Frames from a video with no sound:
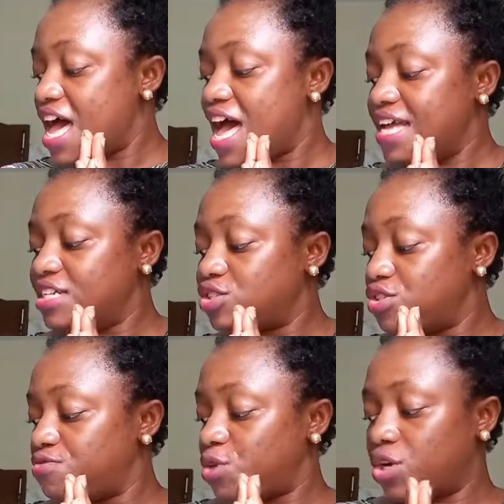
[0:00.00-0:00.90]
and it's
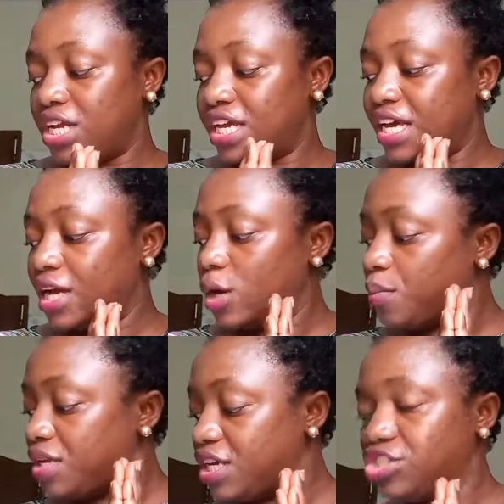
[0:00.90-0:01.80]
good for oily and
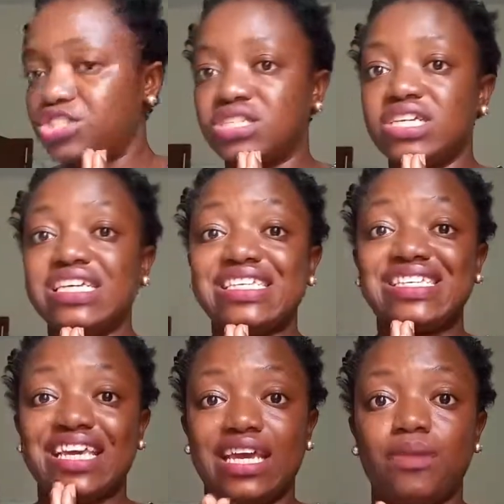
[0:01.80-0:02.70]
combination
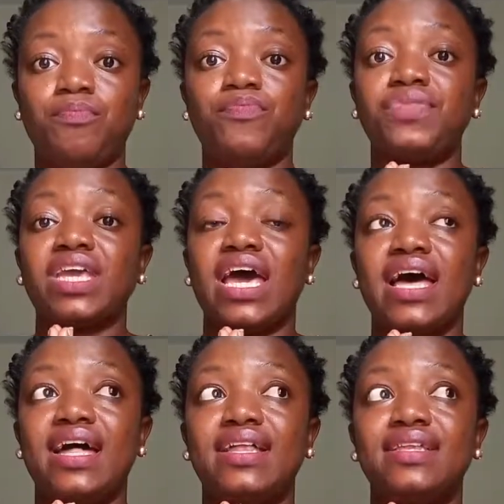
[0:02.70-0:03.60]
skin.
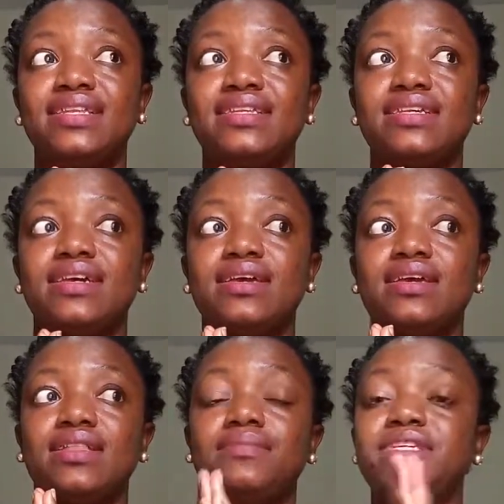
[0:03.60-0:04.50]
And
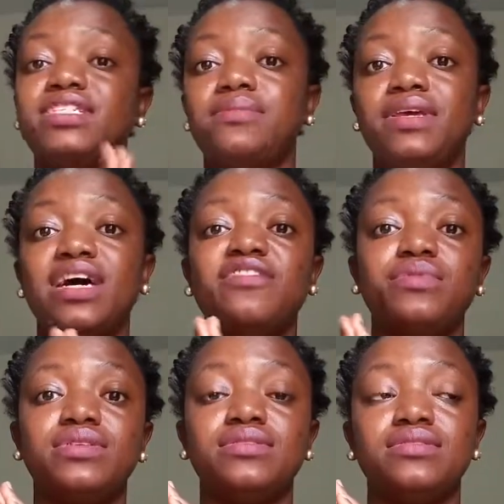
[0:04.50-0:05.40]
let me just chip in, I've
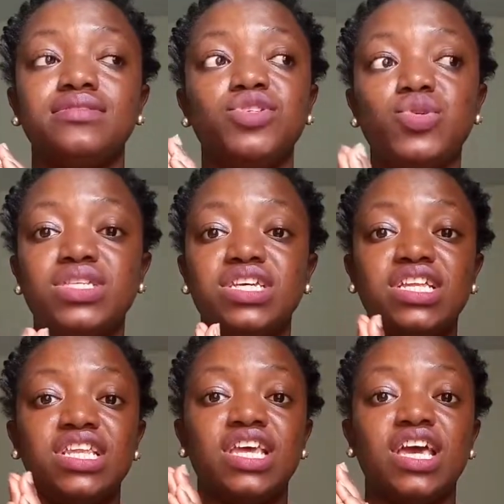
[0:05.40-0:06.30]
been
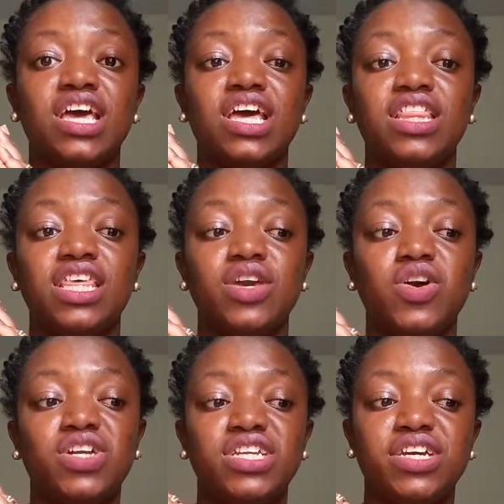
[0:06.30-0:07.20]
using the
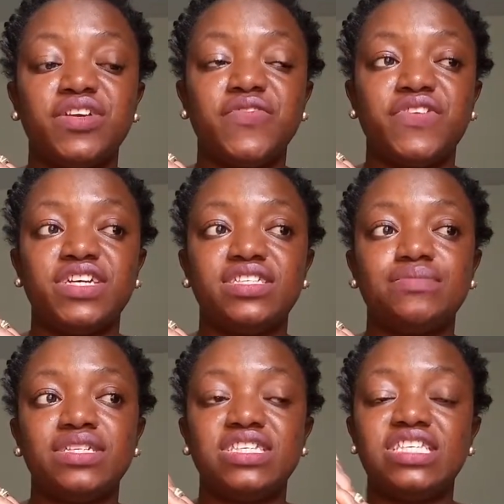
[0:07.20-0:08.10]
ordinary
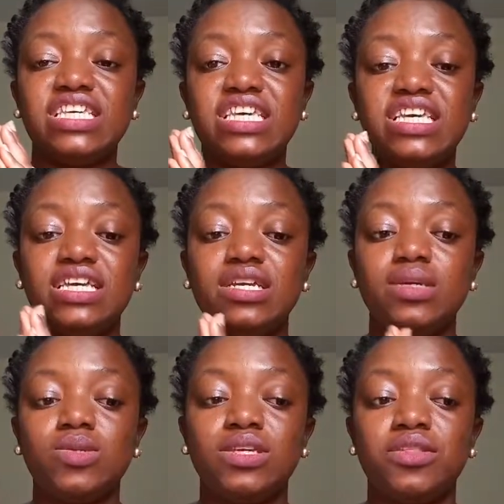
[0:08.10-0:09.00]
vitamin
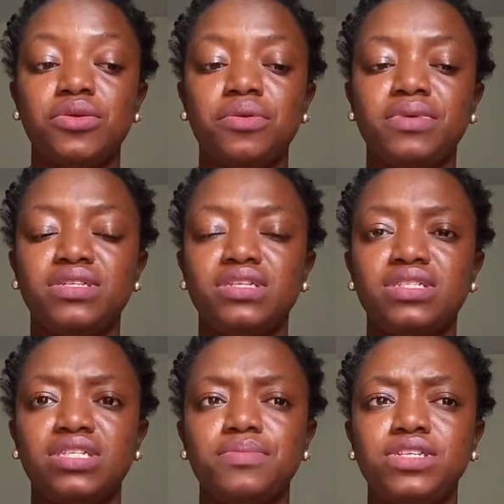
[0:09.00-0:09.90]
C 23%
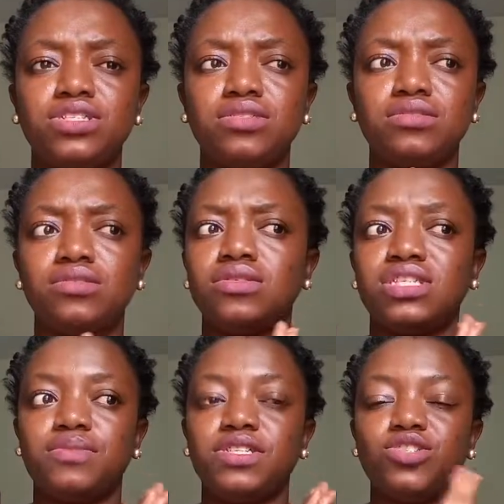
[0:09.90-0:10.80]
suspension
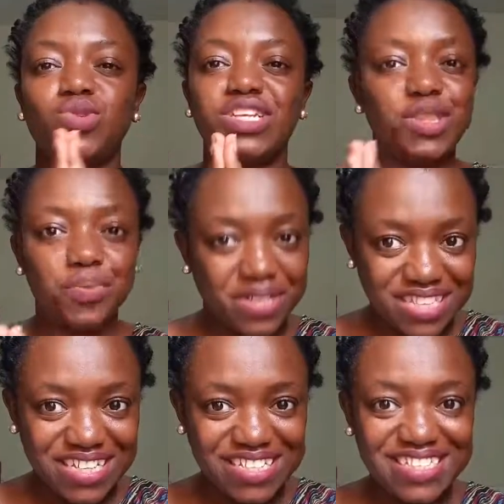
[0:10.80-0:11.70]

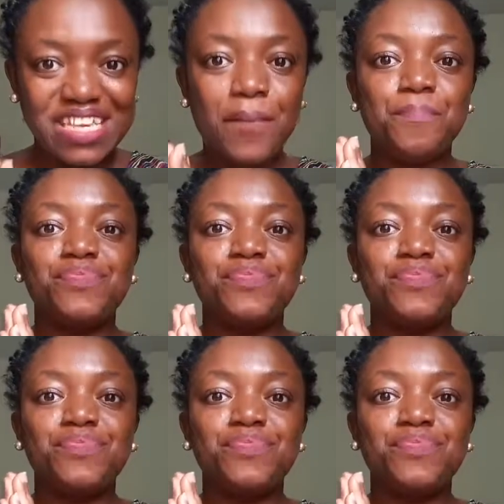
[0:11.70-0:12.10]
23%